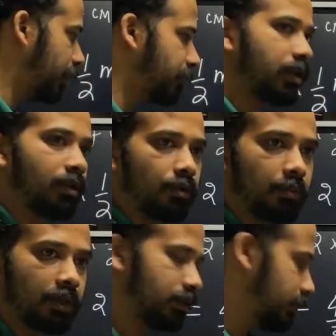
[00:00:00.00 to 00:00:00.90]
of center of
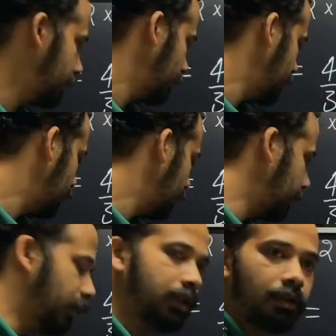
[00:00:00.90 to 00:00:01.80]
mass.
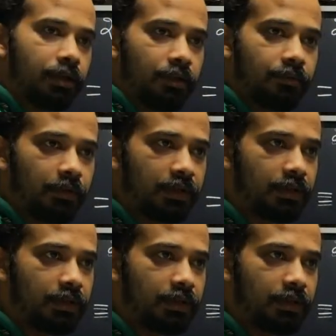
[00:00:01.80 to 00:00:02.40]
Is that okay? Fine.